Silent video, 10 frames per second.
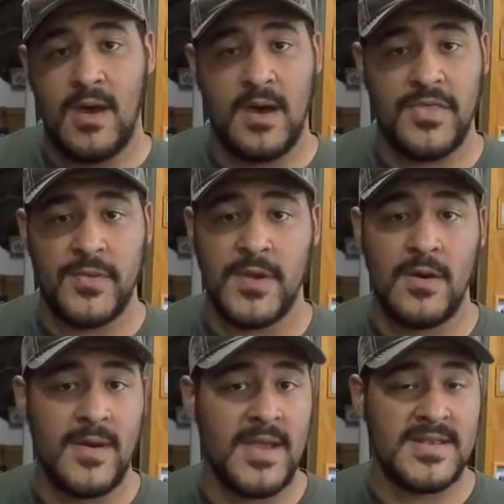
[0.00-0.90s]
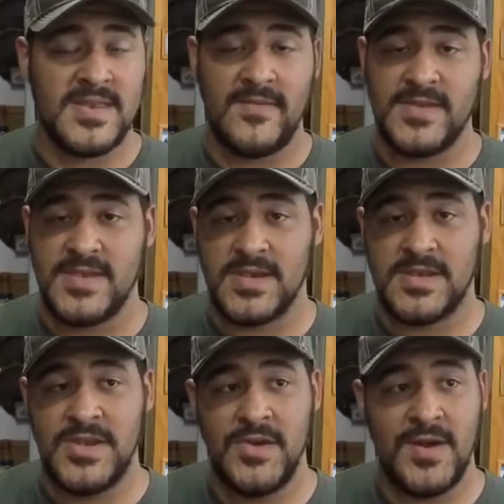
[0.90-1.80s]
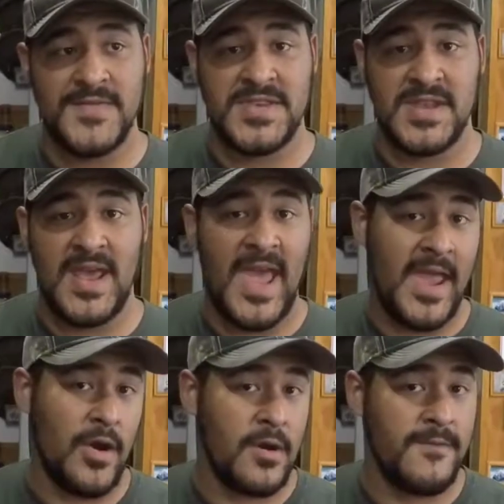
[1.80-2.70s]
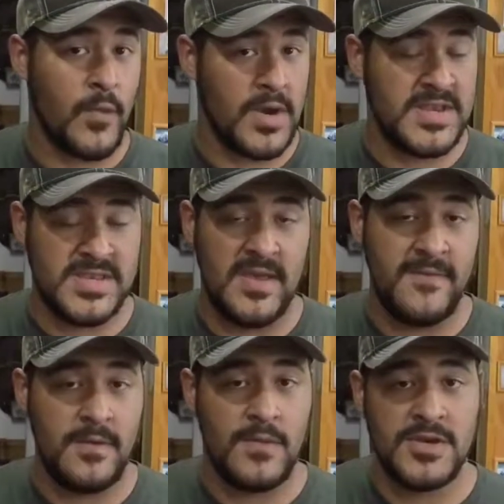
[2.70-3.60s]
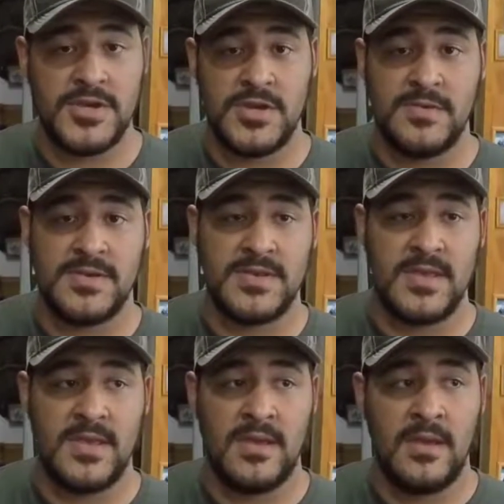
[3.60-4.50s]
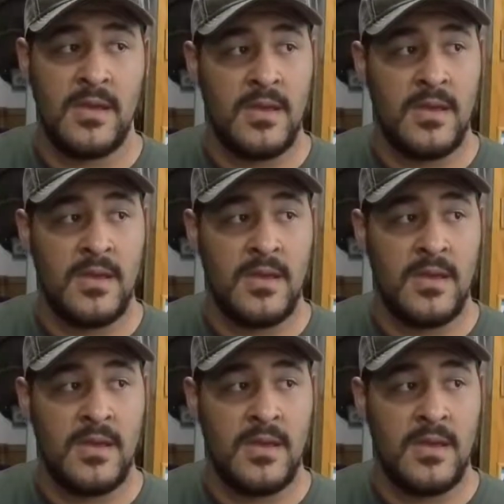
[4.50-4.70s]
308, 7.62. I've seen an AR-47, which shoots the,